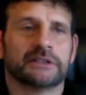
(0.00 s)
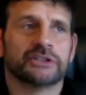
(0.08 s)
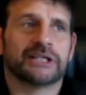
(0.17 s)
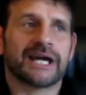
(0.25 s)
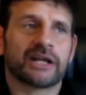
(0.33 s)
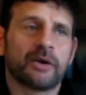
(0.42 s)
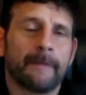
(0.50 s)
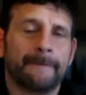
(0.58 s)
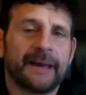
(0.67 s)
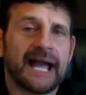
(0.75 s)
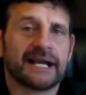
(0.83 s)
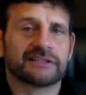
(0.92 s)
You got to go
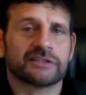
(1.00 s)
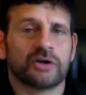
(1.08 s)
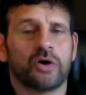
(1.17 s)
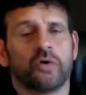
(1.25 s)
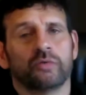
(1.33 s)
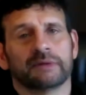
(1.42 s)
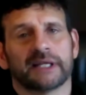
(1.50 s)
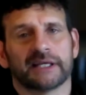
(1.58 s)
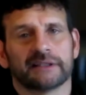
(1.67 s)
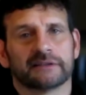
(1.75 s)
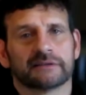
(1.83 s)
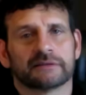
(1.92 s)
back to the
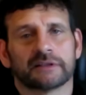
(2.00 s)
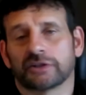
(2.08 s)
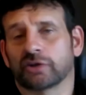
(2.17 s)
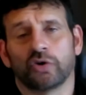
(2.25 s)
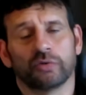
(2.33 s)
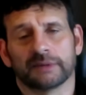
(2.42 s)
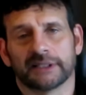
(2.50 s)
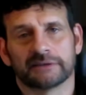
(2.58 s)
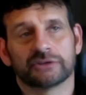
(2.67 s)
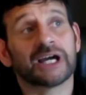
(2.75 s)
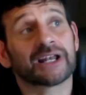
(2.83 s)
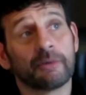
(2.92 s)
homeland, not the homeland.
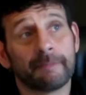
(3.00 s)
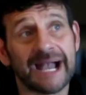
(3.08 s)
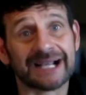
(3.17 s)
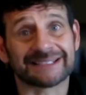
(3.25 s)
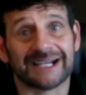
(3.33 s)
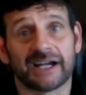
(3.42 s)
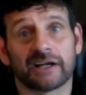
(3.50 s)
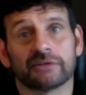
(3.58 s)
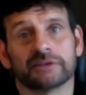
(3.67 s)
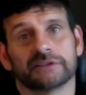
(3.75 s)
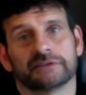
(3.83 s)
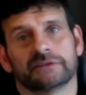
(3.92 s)
You got to go back to
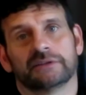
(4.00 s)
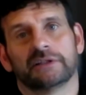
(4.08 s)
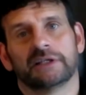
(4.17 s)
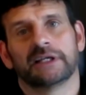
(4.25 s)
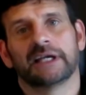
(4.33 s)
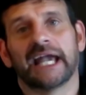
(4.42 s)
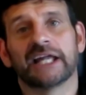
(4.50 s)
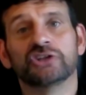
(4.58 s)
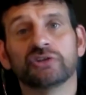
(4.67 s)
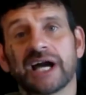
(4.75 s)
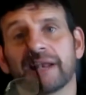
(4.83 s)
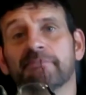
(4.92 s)
Ireland,
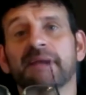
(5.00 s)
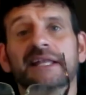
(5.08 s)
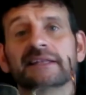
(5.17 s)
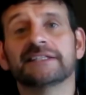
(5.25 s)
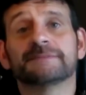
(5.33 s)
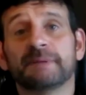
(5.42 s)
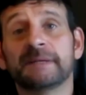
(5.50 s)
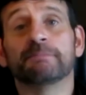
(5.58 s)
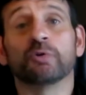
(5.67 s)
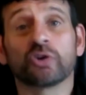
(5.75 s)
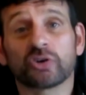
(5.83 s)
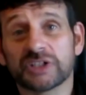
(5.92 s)
and you got to make these
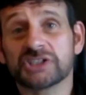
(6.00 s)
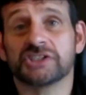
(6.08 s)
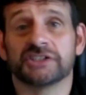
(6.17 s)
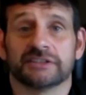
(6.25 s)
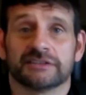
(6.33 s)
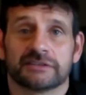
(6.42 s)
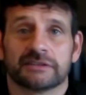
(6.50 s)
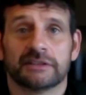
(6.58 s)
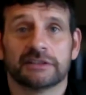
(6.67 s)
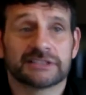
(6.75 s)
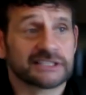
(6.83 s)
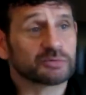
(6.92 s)
people Christians.
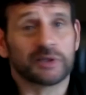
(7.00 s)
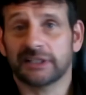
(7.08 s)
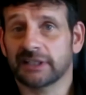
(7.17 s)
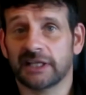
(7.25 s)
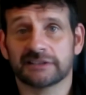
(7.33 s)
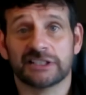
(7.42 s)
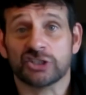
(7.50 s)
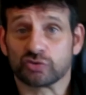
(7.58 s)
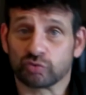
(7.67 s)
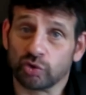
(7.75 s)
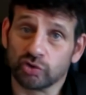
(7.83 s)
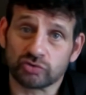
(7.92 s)
So that's what he does. He just
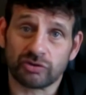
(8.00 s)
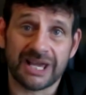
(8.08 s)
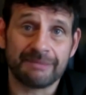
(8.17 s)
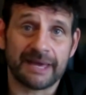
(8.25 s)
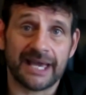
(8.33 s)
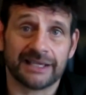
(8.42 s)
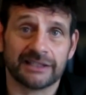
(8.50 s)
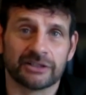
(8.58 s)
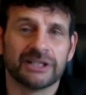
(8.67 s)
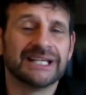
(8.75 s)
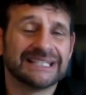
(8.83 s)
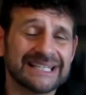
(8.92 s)
rolls right back in
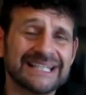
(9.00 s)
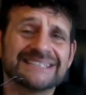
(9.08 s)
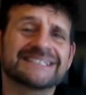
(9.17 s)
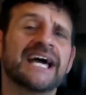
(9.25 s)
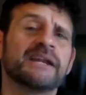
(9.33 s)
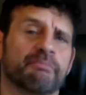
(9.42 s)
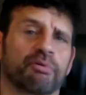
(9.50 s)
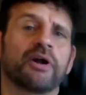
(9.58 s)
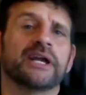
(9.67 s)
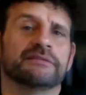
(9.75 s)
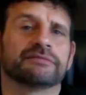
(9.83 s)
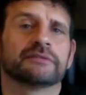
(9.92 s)
there. Now that's kind of
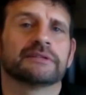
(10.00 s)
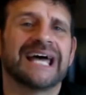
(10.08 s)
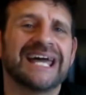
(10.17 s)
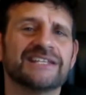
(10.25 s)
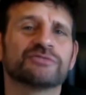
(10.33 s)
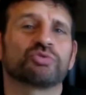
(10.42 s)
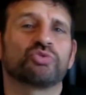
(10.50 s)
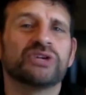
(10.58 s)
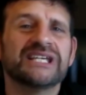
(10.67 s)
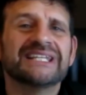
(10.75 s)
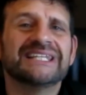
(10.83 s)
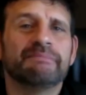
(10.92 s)
brave. That is
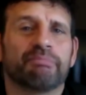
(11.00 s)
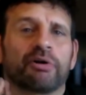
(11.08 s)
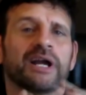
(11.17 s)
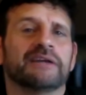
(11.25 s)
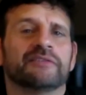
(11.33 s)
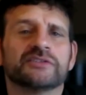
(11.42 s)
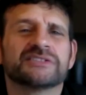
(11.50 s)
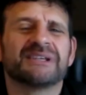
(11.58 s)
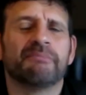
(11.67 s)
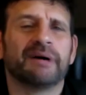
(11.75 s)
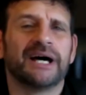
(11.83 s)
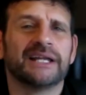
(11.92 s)
really brave. Here's
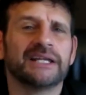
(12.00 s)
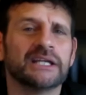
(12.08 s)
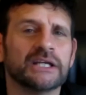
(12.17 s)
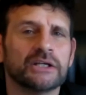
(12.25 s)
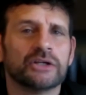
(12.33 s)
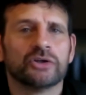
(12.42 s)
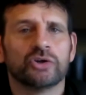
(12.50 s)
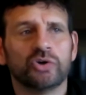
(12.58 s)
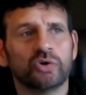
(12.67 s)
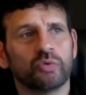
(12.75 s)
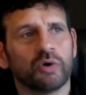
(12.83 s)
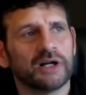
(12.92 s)
somebody
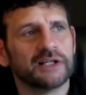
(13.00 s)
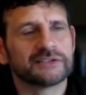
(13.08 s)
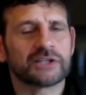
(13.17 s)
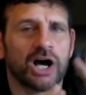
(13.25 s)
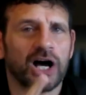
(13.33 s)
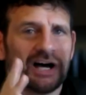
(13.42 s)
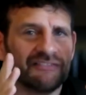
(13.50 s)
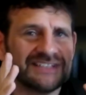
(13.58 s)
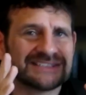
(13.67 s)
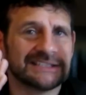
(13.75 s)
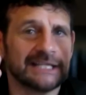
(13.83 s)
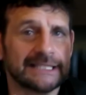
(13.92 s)
who was
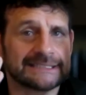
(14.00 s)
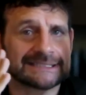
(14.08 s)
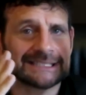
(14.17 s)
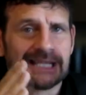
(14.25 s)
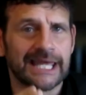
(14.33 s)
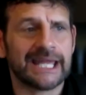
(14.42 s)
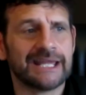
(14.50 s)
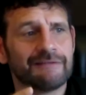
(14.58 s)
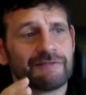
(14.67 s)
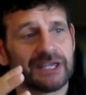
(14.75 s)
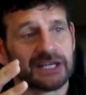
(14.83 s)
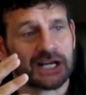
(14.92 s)
obviously a
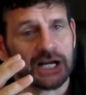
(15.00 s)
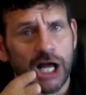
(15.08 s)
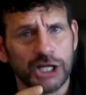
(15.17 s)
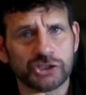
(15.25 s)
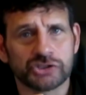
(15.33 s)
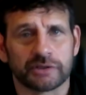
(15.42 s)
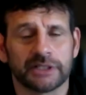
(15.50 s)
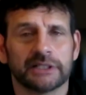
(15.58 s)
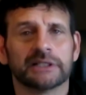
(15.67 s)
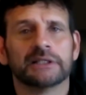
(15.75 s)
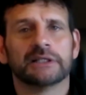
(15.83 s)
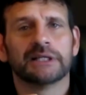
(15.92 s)
slave in a country
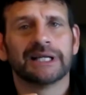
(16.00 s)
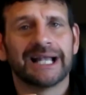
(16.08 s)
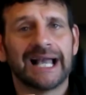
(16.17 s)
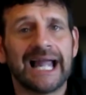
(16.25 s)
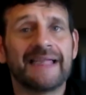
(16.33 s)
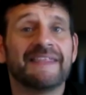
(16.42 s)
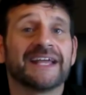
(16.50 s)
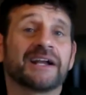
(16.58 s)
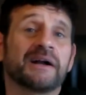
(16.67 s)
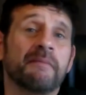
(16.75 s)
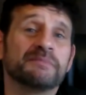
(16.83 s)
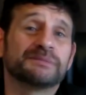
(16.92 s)
and then
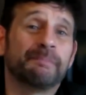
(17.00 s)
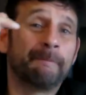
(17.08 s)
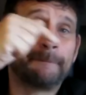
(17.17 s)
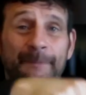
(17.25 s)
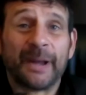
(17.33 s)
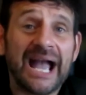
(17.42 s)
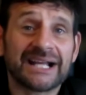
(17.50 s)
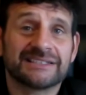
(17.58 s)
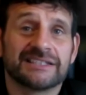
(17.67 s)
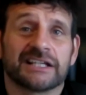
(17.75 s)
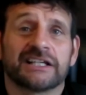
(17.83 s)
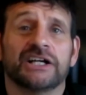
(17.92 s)
comes back
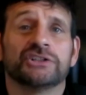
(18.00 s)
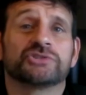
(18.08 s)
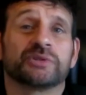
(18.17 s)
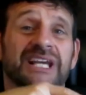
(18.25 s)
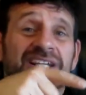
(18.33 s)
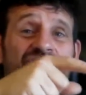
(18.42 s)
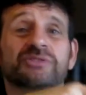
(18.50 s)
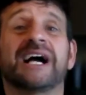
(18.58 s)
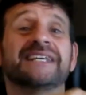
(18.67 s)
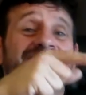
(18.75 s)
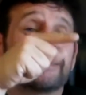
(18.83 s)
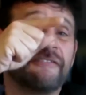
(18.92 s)
to the country and
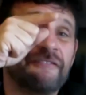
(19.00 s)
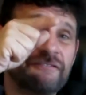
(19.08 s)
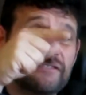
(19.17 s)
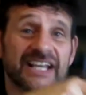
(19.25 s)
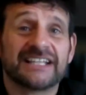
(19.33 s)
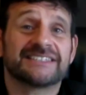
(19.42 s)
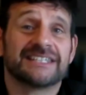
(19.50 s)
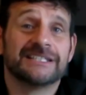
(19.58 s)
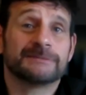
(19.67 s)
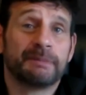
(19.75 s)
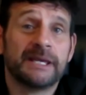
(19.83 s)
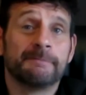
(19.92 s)
tries to fix
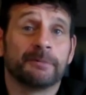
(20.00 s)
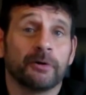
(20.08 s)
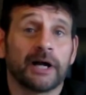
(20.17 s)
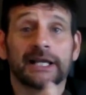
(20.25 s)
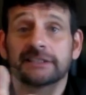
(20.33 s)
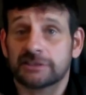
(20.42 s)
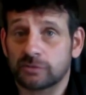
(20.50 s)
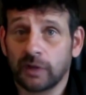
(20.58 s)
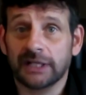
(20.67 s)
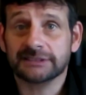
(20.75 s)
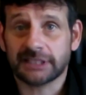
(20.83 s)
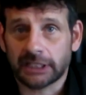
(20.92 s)
these people. I guess that's
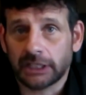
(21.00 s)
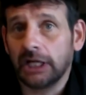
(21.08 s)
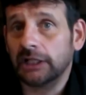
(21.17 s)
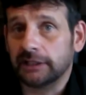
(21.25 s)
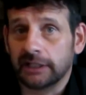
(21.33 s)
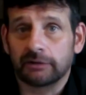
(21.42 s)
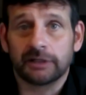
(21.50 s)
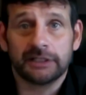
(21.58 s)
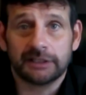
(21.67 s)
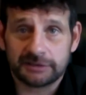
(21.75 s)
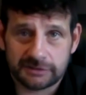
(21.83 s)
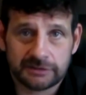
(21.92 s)
why he's got a holiday,
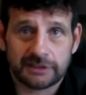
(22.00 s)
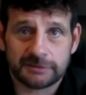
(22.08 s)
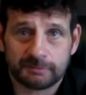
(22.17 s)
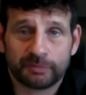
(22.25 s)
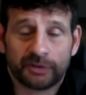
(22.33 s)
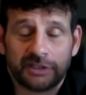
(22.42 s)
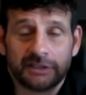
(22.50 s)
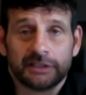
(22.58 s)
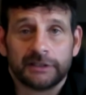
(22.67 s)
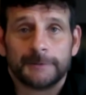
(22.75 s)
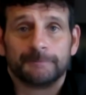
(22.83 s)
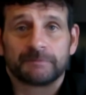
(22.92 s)
right? That's pretty.
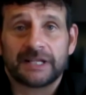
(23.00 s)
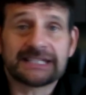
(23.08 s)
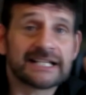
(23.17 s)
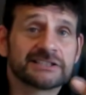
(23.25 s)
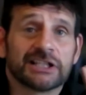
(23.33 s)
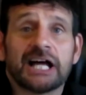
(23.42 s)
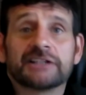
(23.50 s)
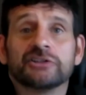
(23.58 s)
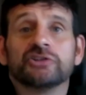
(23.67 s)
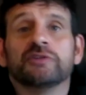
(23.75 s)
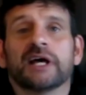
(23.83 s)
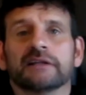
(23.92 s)
That takes a lot to
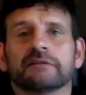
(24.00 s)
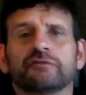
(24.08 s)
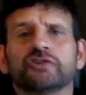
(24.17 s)
do that.